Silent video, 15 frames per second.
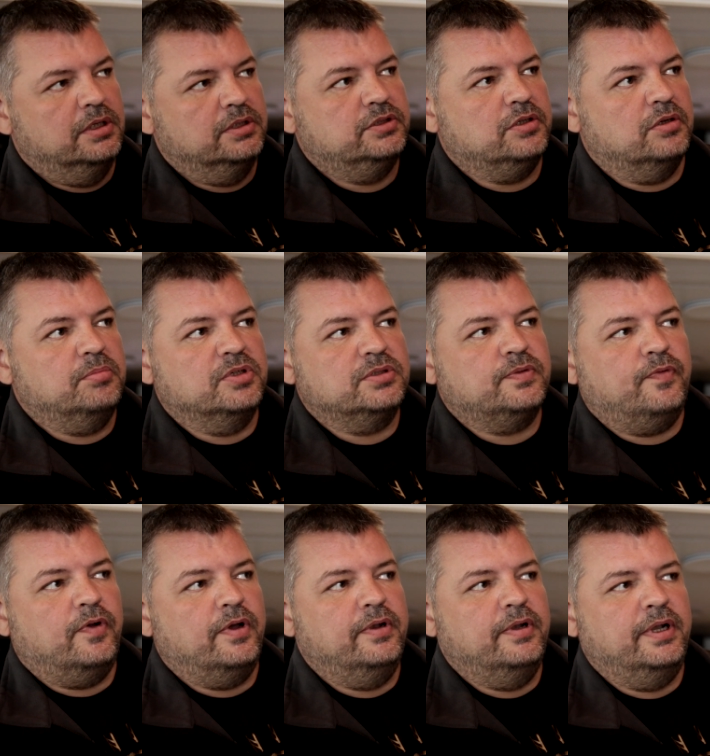so much
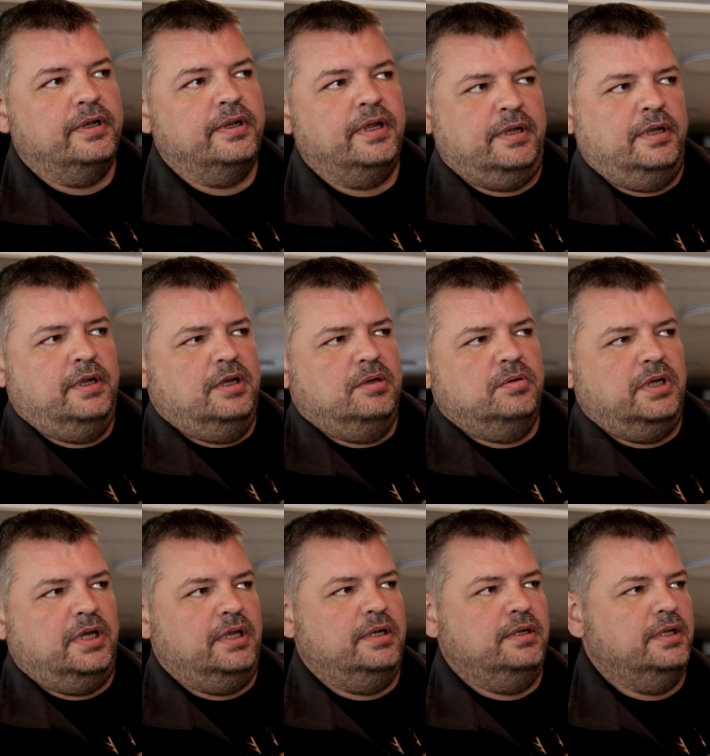fun and uh,
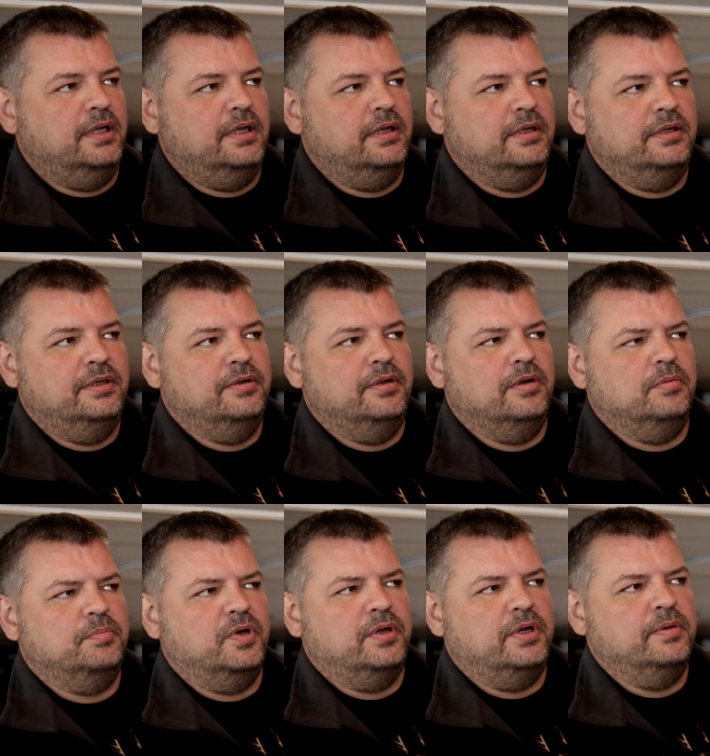and uh, you know.
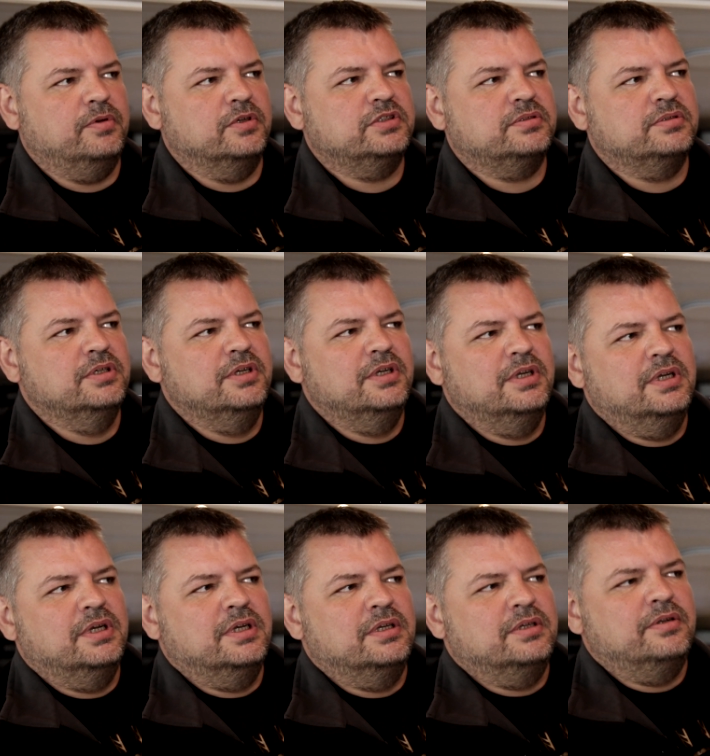But it was
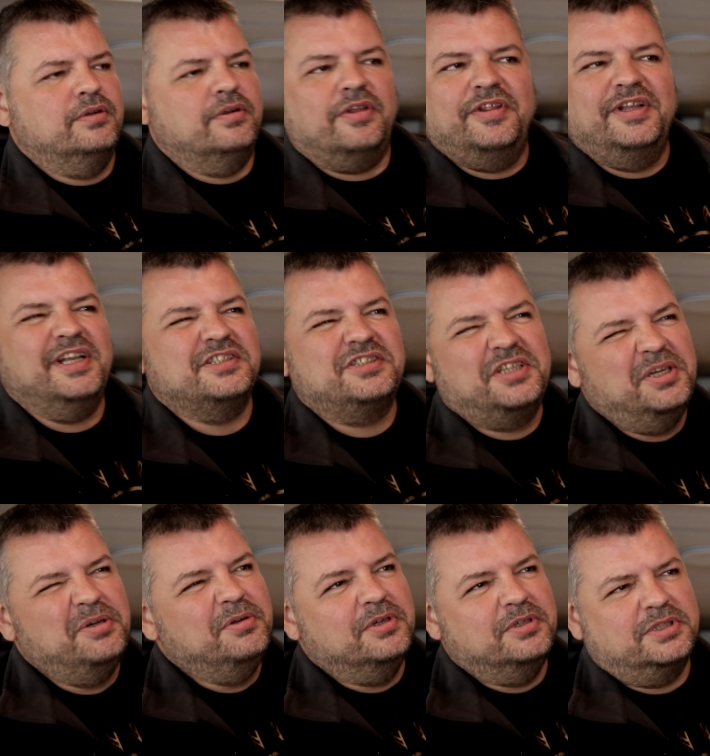nothing as
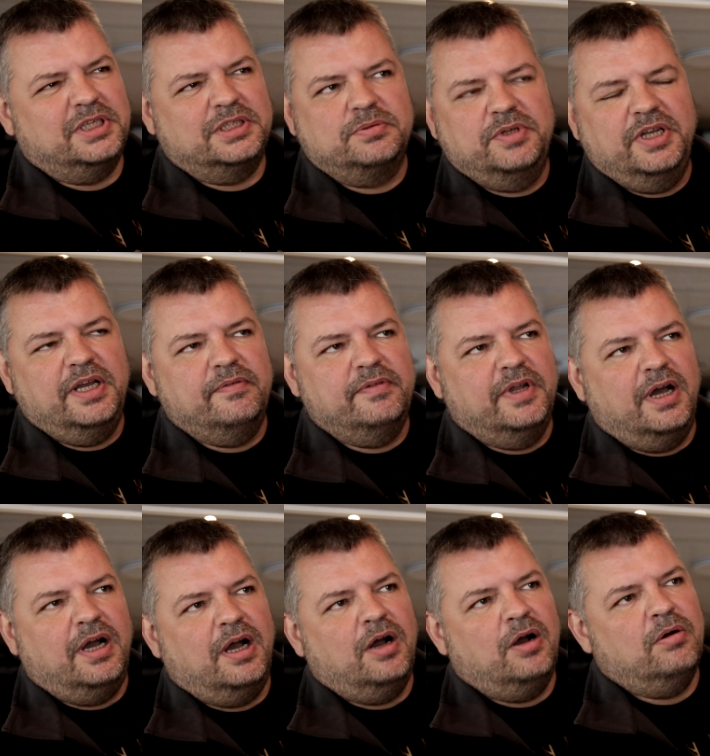serious as we have
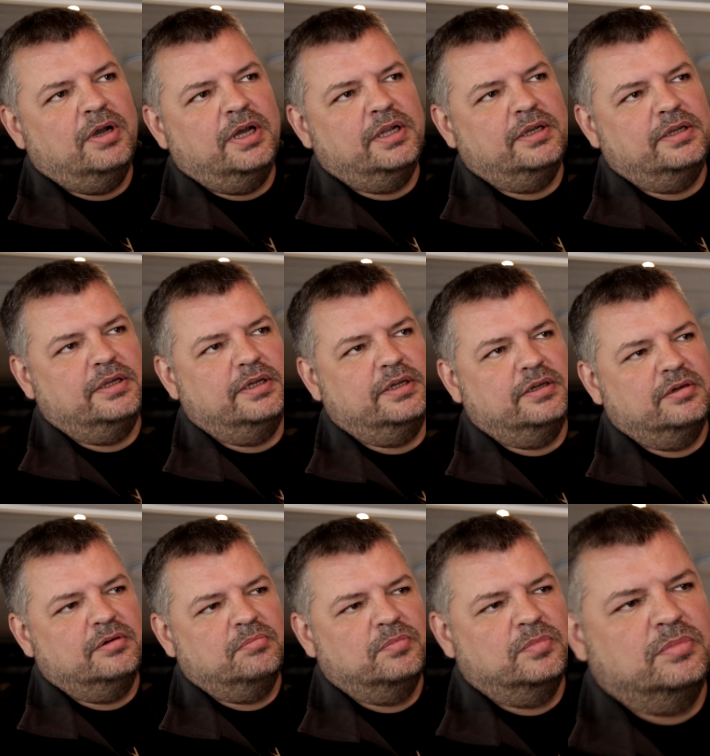now and uh,
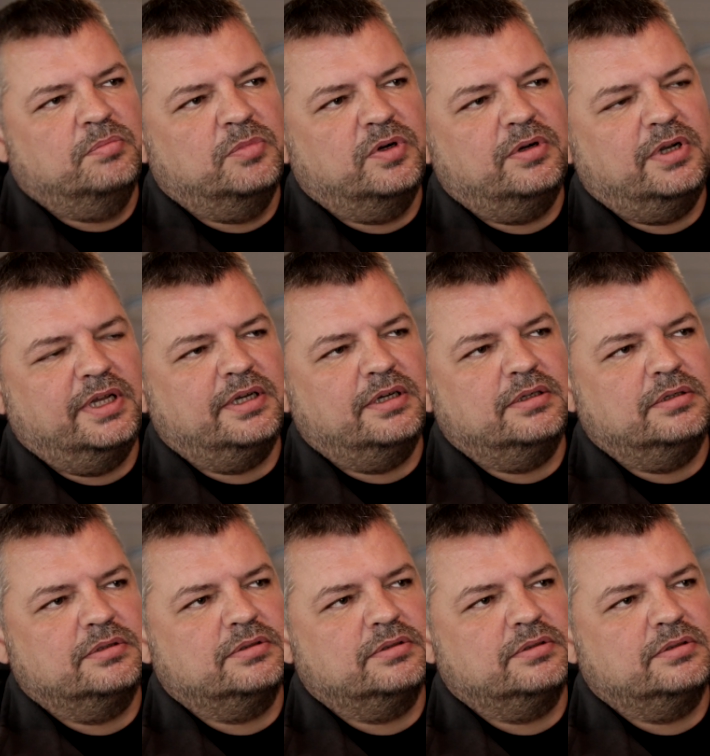more like a